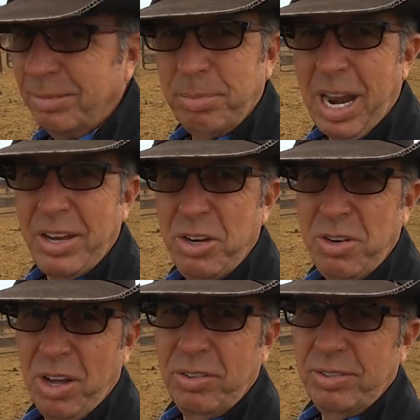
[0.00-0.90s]
But I do
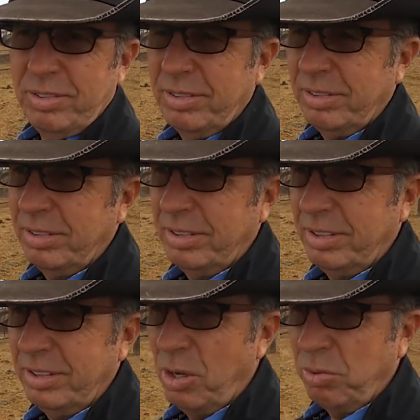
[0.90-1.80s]
know.
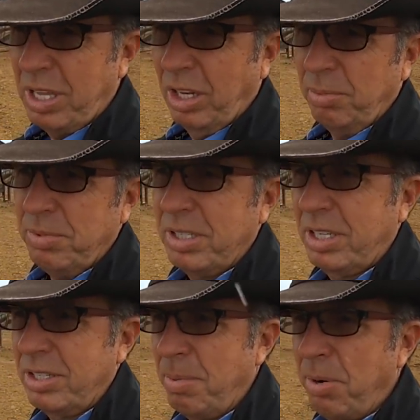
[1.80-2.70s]
Don't kill them just
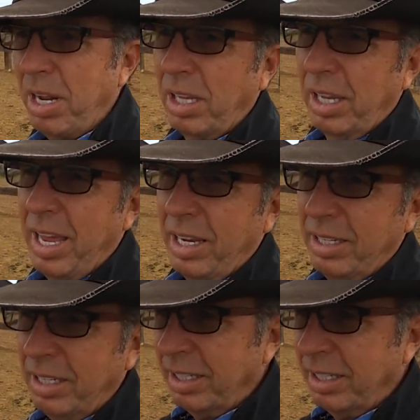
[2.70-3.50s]
because they break a leg.